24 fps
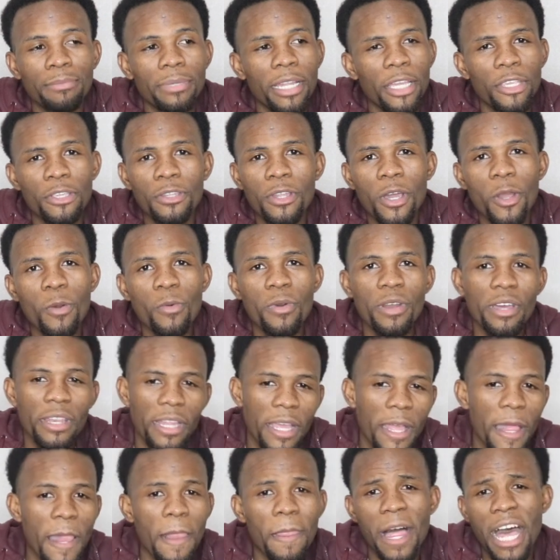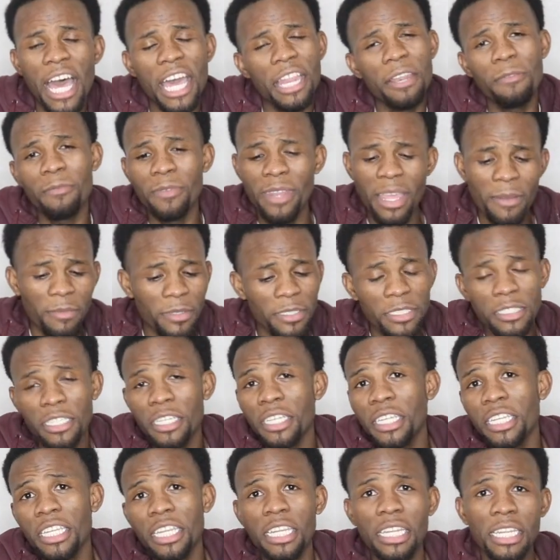but you know what? I never
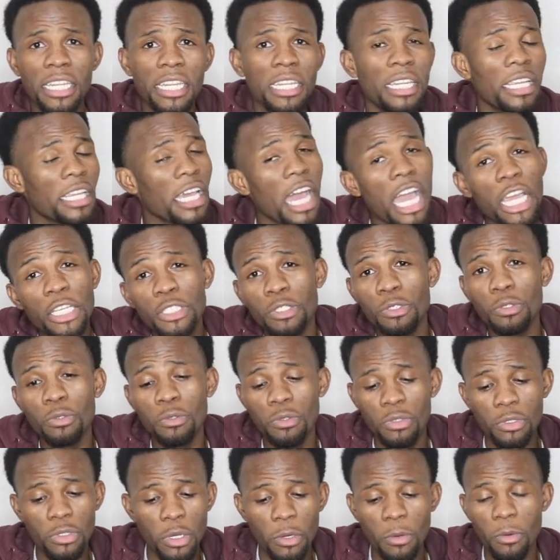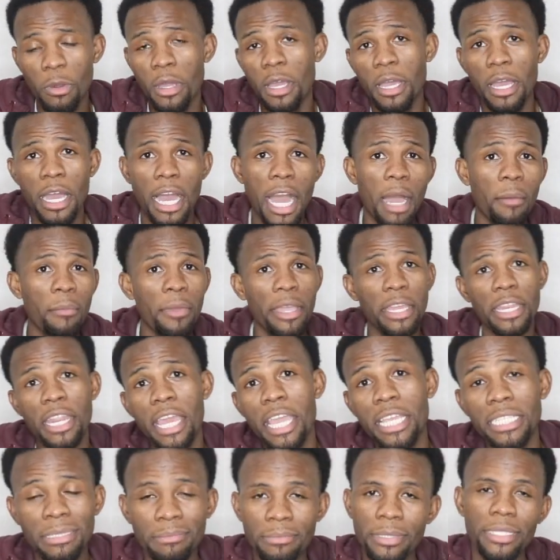studied in high school. I made
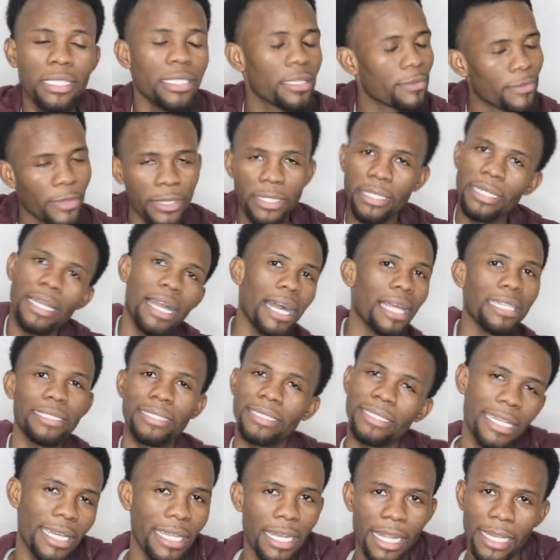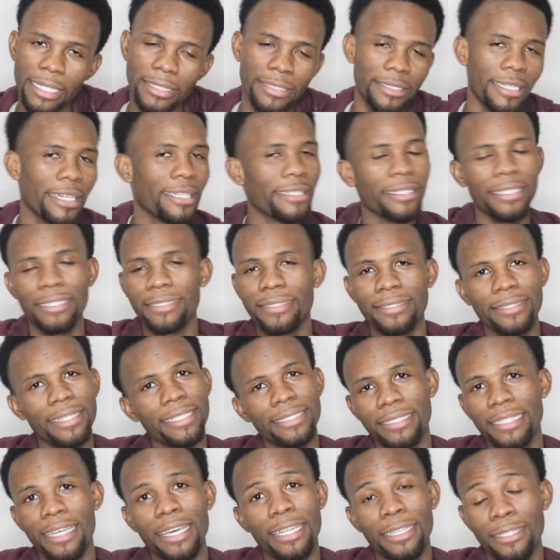A's and B's. Well, in college, it's not like that.
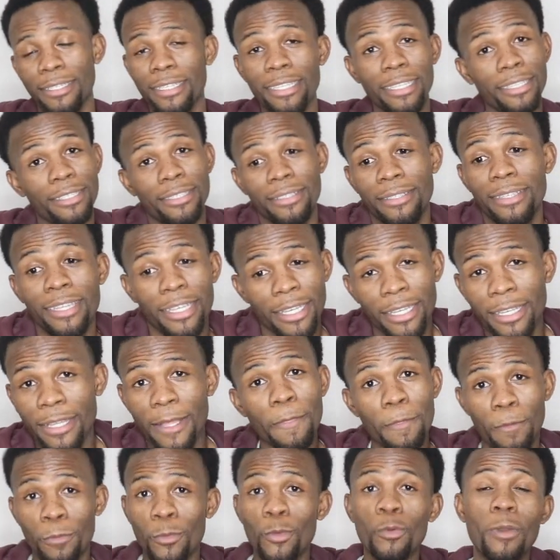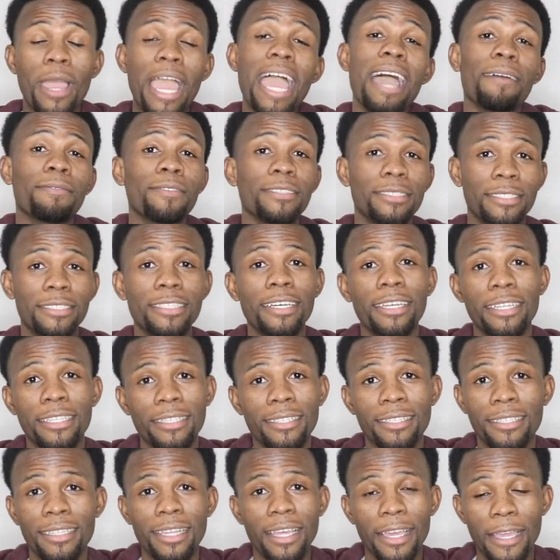That's not. You have to
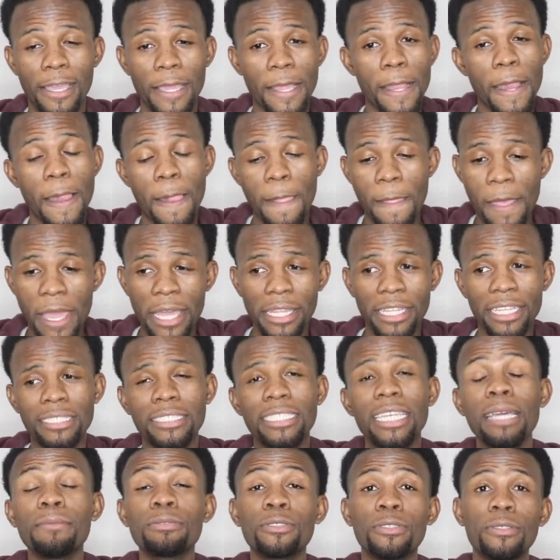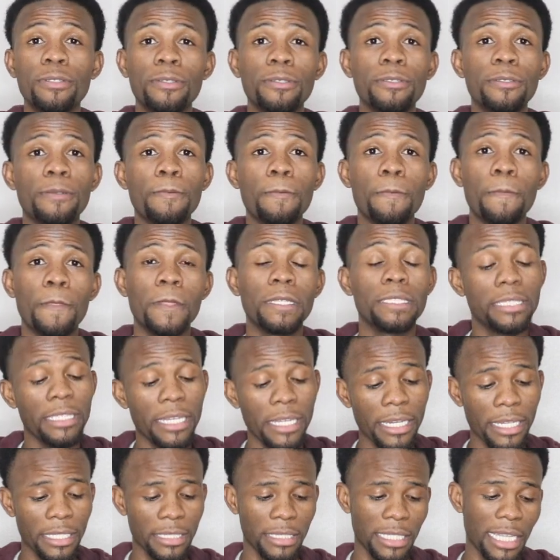study. Like, and then tips on
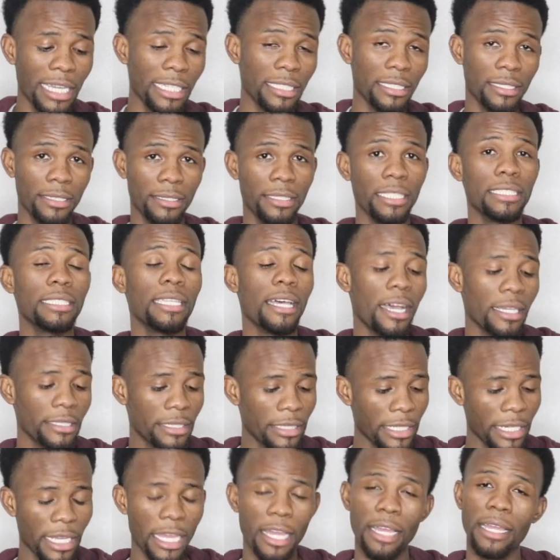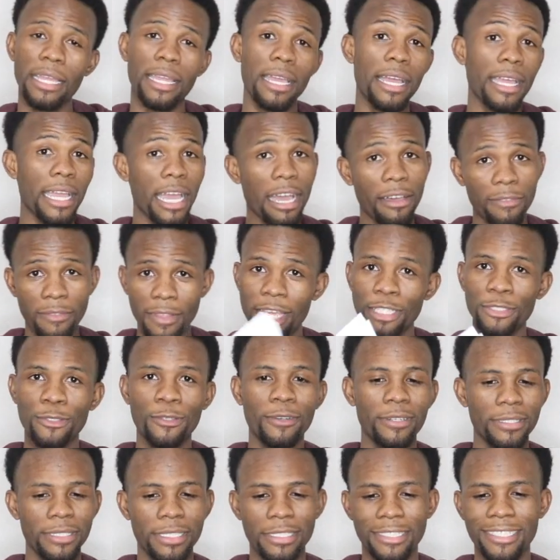studying is like, that's how I study. I got
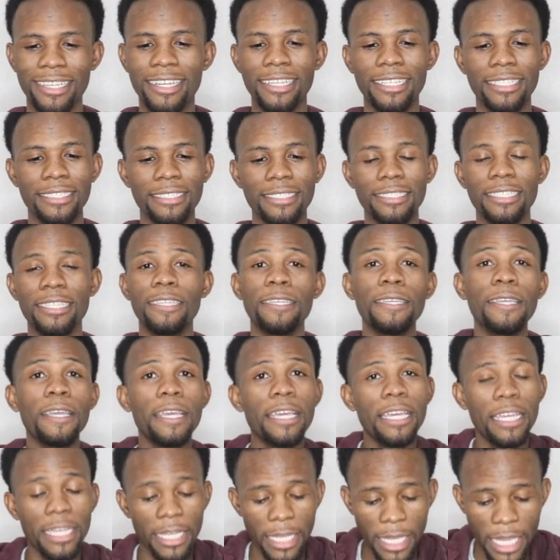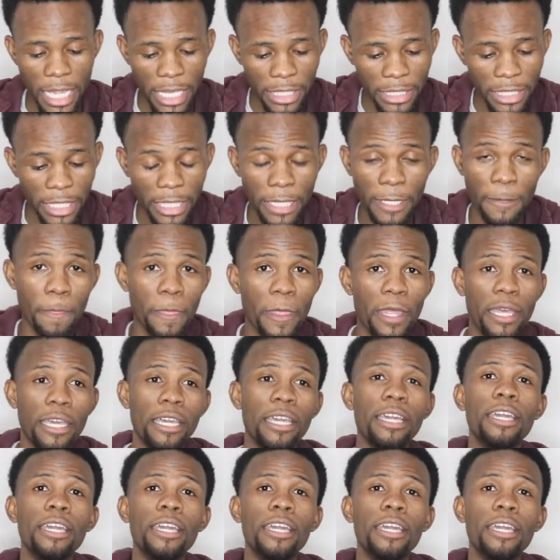flashcards, as y'all can see, and then